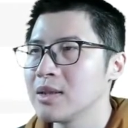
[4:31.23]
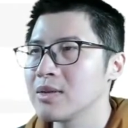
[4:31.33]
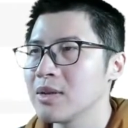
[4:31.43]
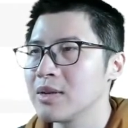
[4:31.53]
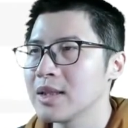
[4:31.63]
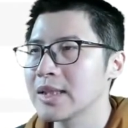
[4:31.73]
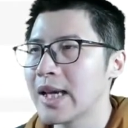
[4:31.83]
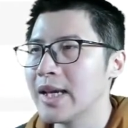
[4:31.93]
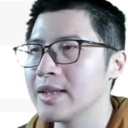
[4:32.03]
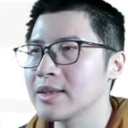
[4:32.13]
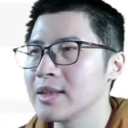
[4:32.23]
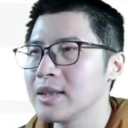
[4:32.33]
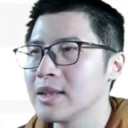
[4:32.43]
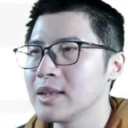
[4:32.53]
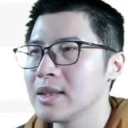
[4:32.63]
So in this case,
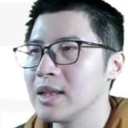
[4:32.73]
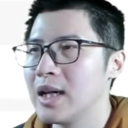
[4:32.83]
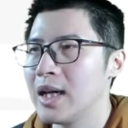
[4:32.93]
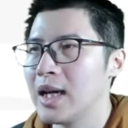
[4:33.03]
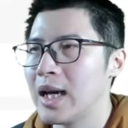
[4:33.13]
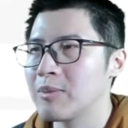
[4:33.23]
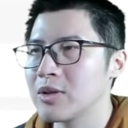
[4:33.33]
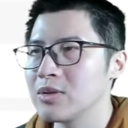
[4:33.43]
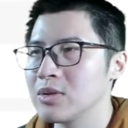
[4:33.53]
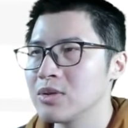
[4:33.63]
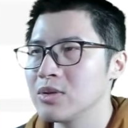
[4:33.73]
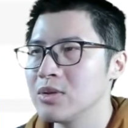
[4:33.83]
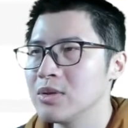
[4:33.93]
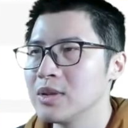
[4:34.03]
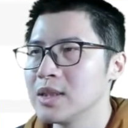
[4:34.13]
I'm going to
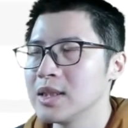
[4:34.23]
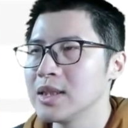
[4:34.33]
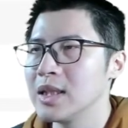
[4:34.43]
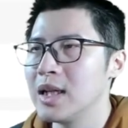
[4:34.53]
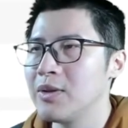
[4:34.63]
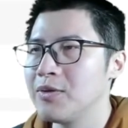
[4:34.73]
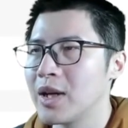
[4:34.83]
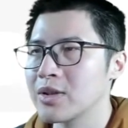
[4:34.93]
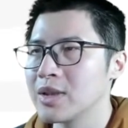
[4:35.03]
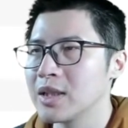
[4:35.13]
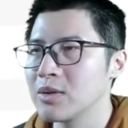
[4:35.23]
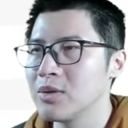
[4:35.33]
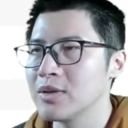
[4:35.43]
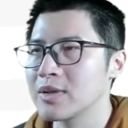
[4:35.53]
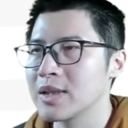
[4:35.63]
do function
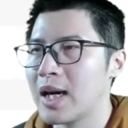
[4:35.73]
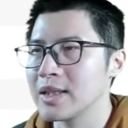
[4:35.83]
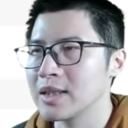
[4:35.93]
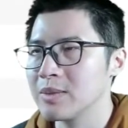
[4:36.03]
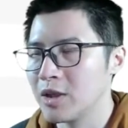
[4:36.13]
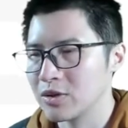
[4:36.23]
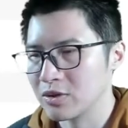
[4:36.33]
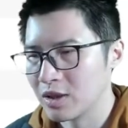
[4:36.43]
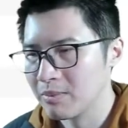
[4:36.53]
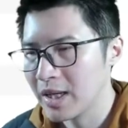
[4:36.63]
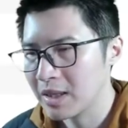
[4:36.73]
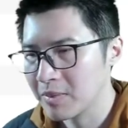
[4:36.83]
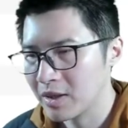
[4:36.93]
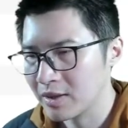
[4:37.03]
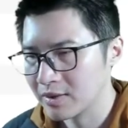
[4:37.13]
equals rt module.main,
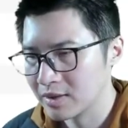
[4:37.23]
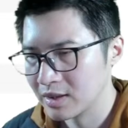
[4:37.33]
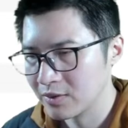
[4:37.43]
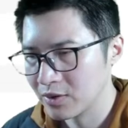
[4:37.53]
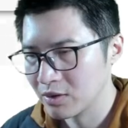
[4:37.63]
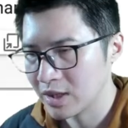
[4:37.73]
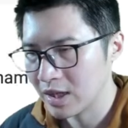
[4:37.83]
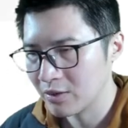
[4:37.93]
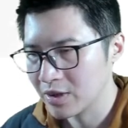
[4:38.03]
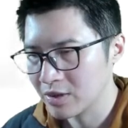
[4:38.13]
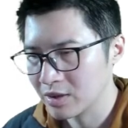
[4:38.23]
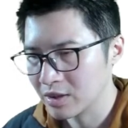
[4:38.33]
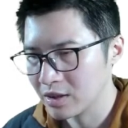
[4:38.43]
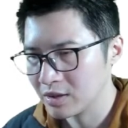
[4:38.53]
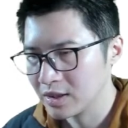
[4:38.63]
because if you look at original
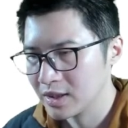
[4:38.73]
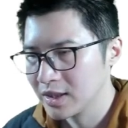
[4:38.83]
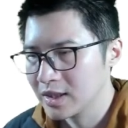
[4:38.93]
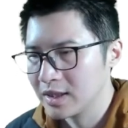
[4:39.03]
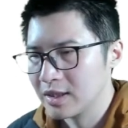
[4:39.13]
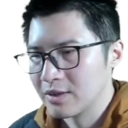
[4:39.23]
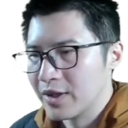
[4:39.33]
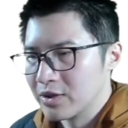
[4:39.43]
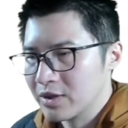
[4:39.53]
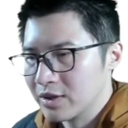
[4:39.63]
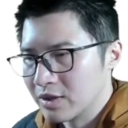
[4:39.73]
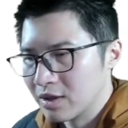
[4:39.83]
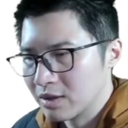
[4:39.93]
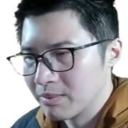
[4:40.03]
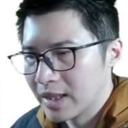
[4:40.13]
code, this function is
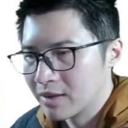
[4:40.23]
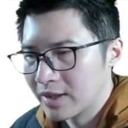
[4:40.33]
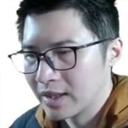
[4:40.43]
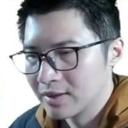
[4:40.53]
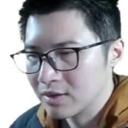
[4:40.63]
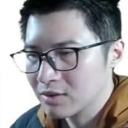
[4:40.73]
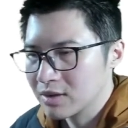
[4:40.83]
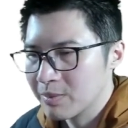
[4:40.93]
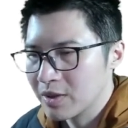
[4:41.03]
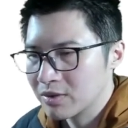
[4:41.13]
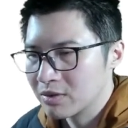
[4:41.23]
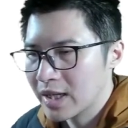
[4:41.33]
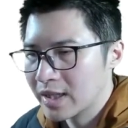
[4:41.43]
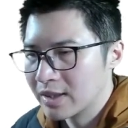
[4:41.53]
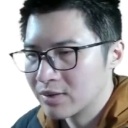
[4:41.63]
called main, right? It's supposed to
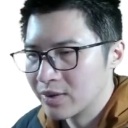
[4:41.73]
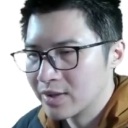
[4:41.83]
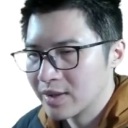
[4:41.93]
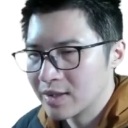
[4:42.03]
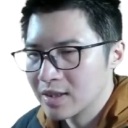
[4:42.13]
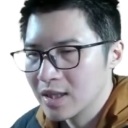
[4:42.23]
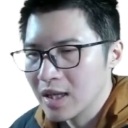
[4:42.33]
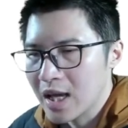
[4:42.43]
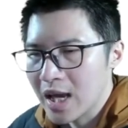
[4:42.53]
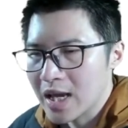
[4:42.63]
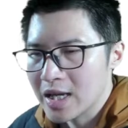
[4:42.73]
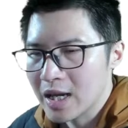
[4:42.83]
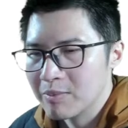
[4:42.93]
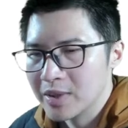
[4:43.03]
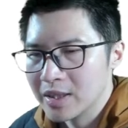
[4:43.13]
take in three things, A
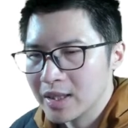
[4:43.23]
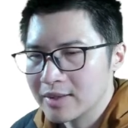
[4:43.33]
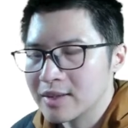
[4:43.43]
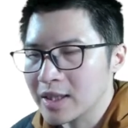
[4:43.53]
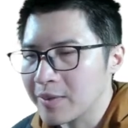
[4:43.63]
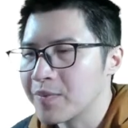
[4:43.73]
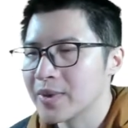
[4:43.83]
and B and C.